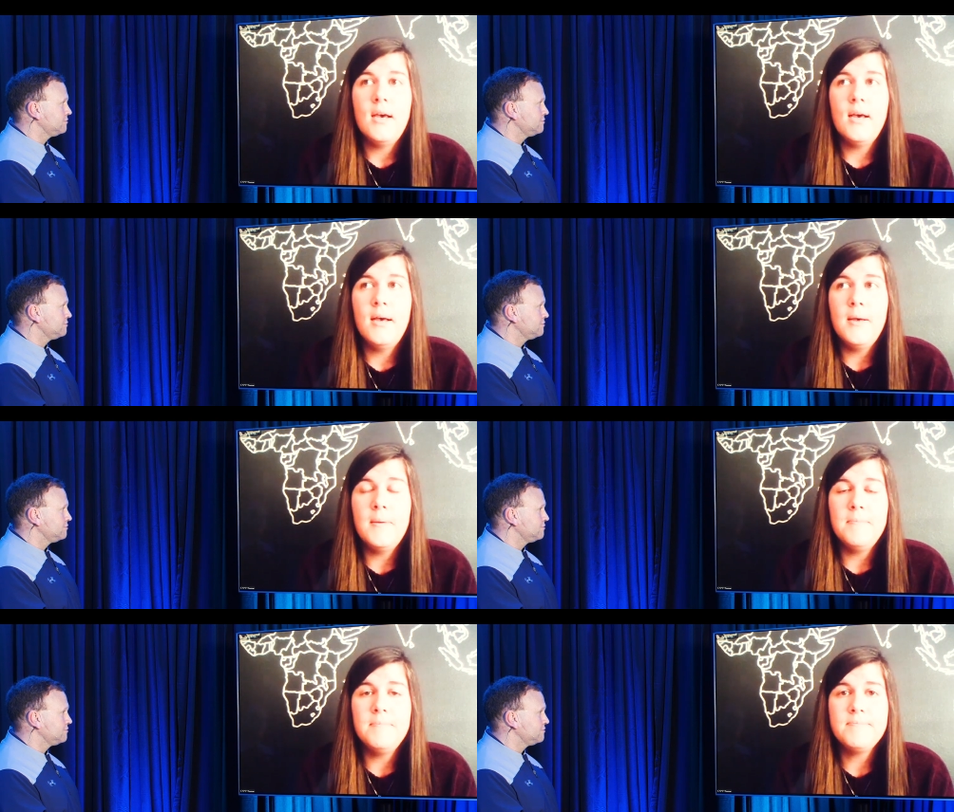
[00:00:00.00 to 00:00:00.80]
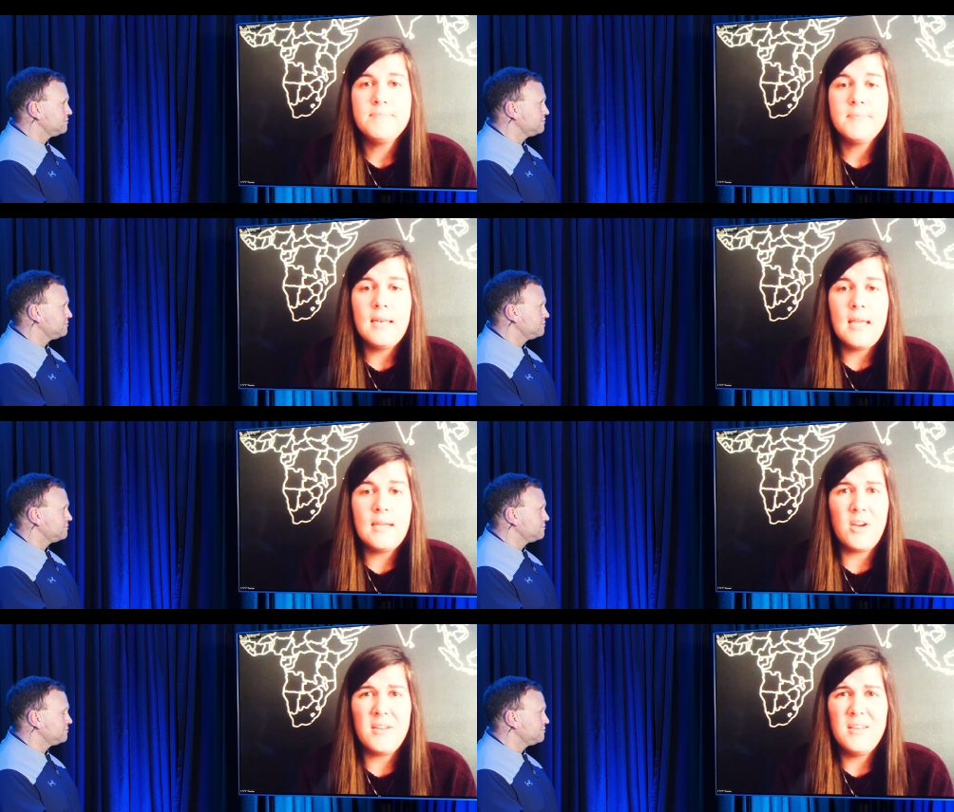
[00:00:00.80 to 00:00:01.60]
Speaker 1: Um, and yeah,
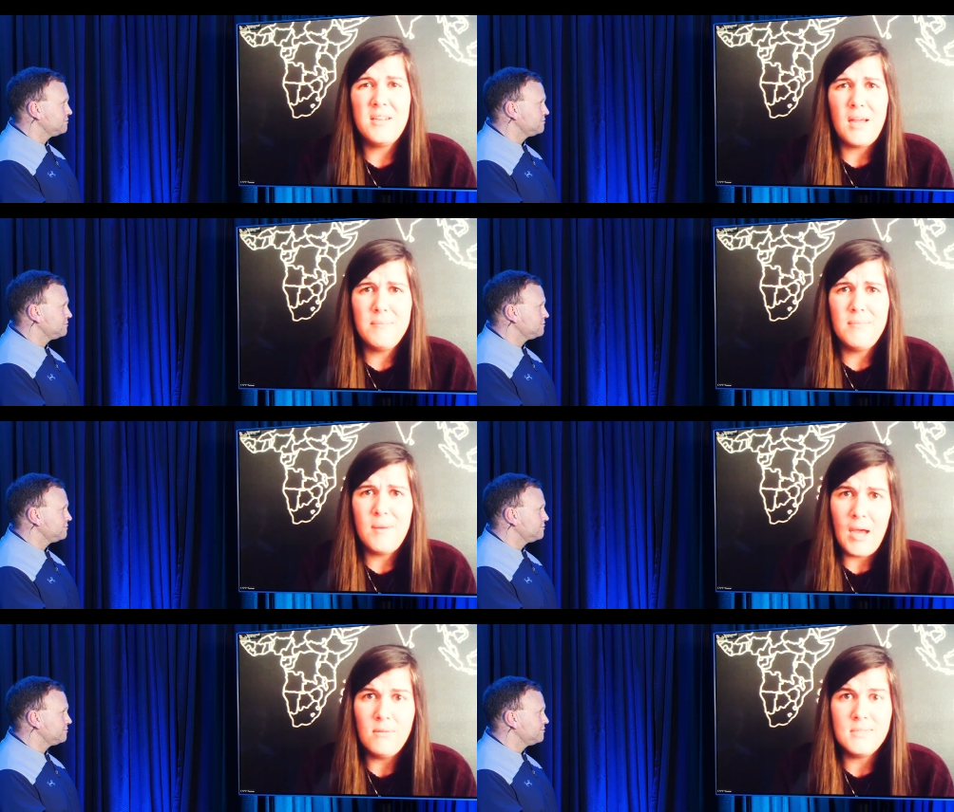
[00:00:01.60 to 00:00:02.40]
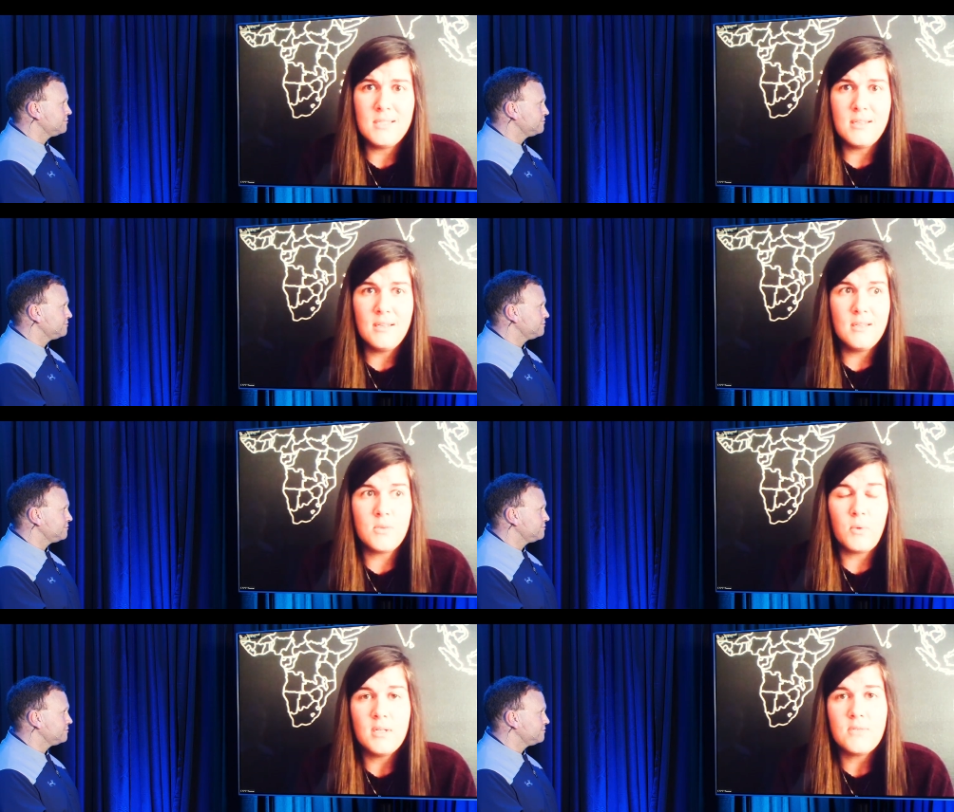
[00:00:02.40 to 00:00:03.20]
talking to God about and seeing
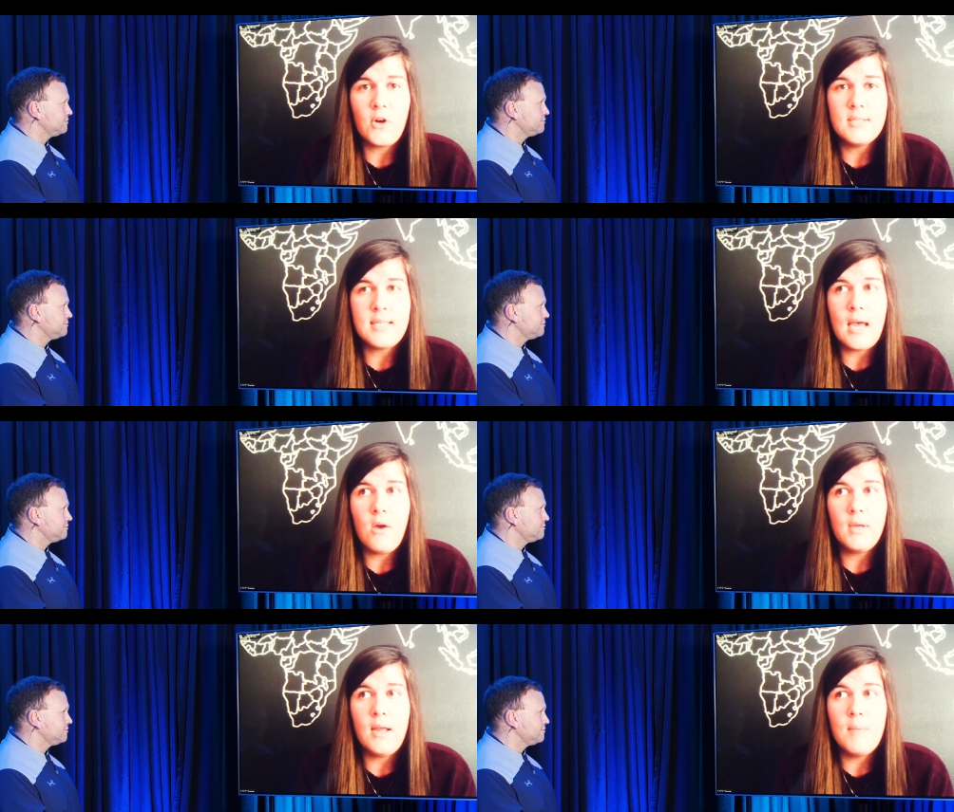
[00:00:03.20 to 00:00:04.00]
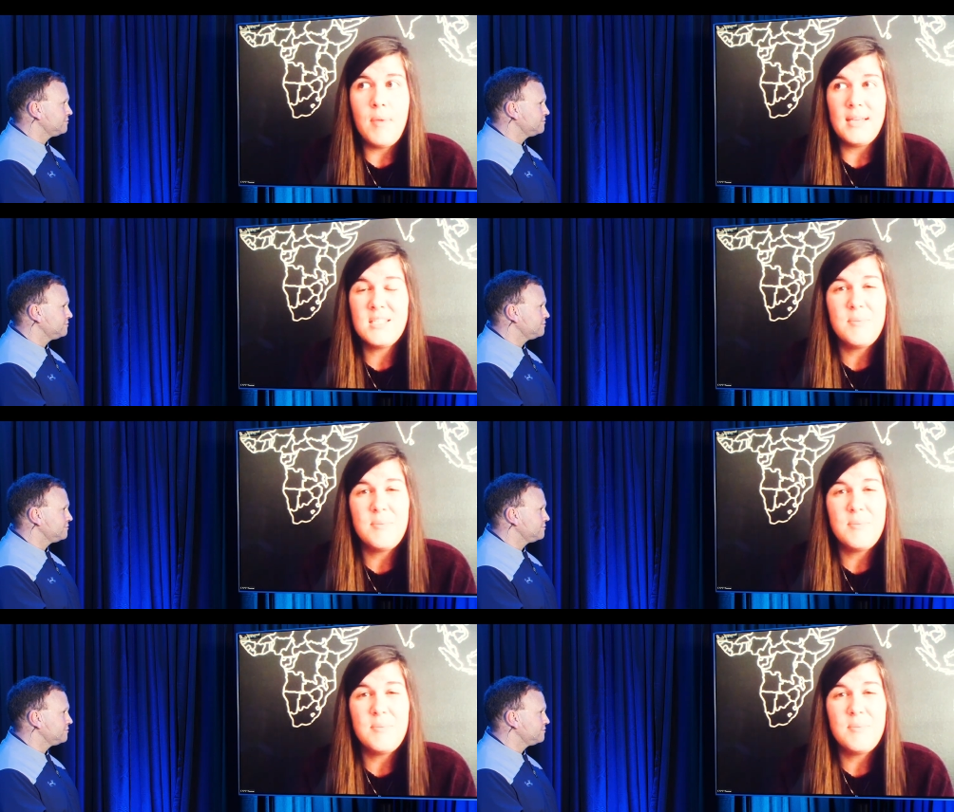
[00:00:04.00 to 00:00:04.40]
His Word as far as how can I best be